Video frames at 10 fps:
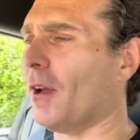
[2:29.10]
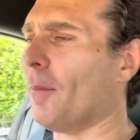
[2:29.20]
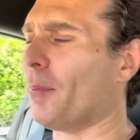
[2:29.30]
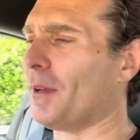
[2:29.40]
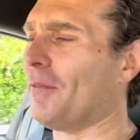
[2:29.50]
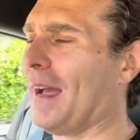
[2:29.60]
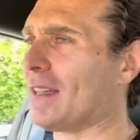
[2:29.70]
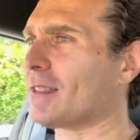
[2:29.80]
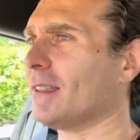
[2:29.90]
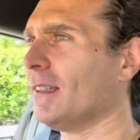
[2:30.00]
pretty
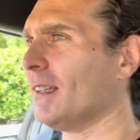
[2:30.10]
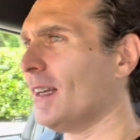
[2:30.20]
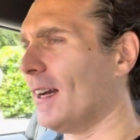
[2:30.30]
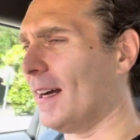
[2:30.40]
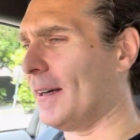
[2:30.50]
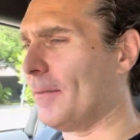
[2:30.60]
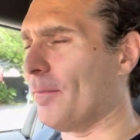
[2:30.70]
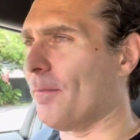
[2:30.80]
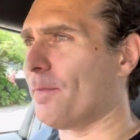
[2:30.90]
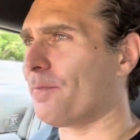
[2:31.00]
fast.
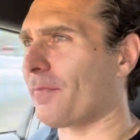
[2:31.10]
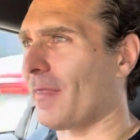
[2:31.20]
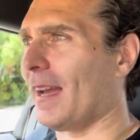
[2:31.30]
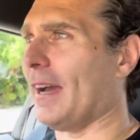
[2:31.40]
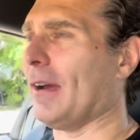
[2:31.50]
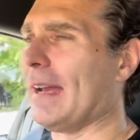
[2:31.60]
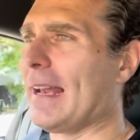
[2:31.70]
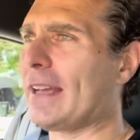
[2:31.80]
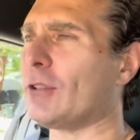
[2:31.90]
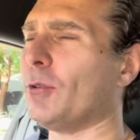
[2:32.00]
I
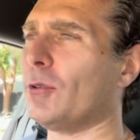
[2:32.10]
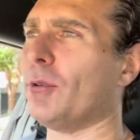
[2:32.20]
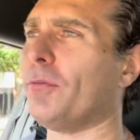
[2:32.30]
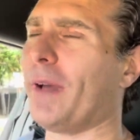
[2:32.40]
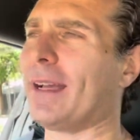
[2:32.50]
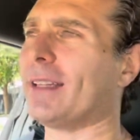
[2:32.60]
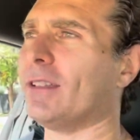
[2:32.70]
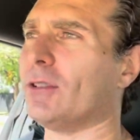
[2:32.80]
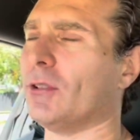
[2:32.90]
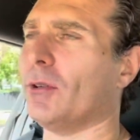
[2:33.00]
like the fact
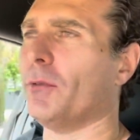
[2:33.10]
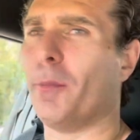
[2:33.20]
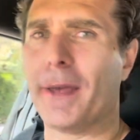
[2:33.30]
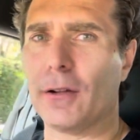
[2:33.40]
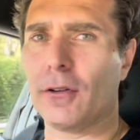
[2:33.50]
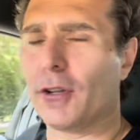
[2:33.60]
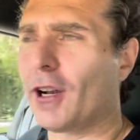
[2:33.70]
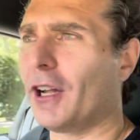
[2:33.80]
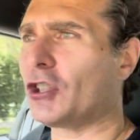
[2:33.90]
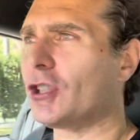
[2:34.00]
that the pedal, the
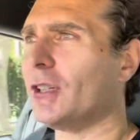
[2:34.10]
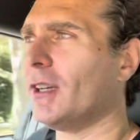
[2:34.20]
clutch,